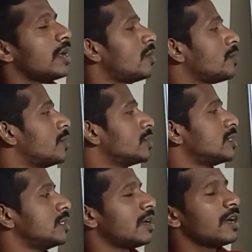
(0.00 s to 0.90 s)
we have to
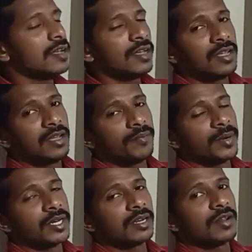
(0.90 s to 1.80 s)
post in the
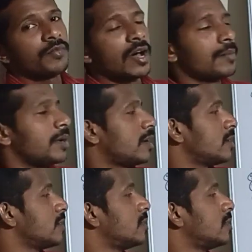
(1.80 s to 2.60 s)
particular format.